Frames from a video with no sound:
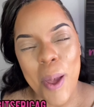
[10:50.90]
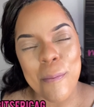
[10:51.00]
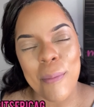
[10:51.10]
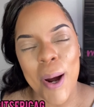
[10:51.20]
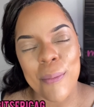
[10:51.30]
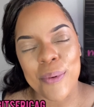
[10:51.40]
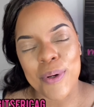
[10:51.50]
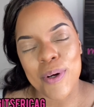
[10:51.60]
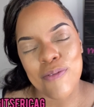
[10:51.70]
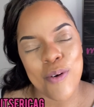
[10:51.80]

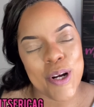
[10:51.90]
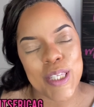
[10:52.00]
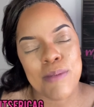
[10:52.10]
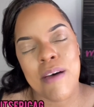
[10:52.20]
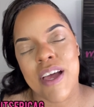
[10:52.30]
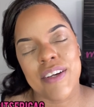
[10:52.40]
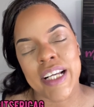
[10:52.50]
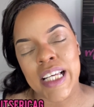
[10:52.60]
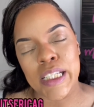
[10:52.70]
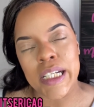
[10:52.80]
purple, of course, is my favorite
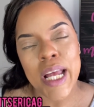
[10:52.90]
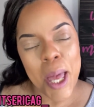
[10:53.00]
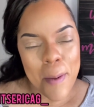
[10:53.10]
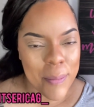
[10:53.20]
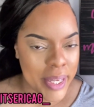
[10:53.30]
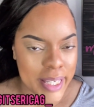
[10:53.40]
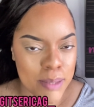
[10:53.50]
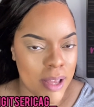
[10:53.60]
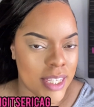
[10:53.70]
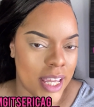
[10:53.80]
color. Pink is
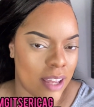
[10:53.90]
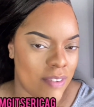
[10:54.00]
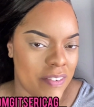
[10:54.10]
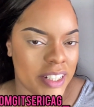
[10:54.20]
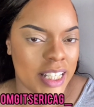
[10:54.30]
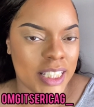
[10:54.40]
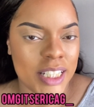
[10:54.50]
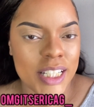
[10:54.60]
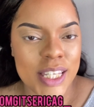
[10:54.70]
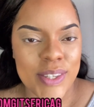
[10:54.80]
my second favorite
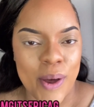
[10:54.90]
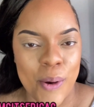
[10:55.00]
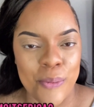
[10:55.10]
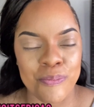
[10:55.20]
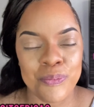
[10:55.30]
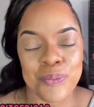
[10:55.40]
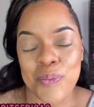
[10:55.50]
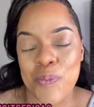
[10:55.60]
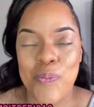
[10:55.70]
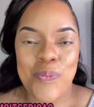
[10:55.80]
color, so
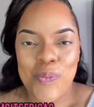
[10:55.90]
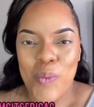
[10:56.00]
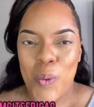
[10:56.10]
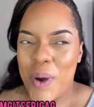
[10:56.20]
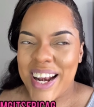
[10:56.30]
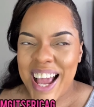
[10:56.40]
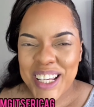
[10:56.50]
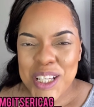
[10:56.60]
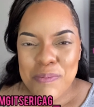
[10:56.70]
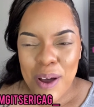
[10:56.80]
why not
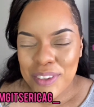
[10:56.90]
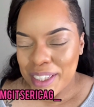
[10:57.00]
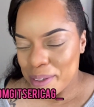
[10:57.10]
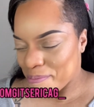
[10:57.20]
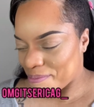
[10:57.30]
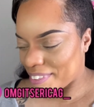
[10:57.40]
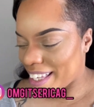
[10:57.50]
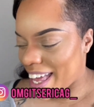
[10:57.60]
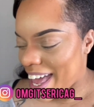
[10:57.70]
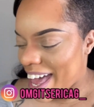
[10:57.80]
use both of them?
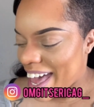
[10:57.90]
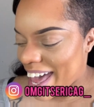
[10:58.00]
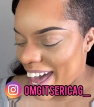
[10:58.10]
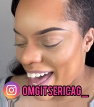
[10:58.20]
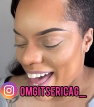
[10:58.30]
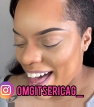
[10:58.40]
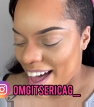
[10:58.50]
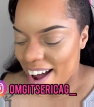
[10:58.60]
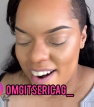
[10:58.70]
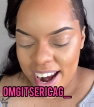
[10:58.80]

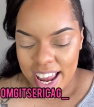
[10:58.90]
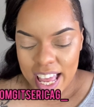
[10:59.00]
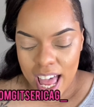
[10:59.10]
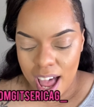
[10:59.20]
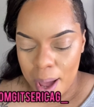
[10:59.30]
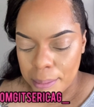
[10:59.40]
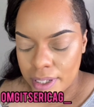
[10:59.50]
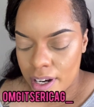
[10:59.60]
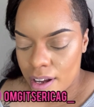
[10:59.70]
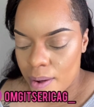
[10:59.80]
All right, I'm
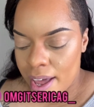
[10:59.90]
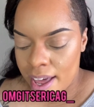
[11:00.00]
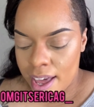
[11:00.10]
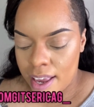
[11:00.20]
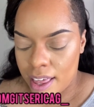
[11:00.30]
gonna go ahead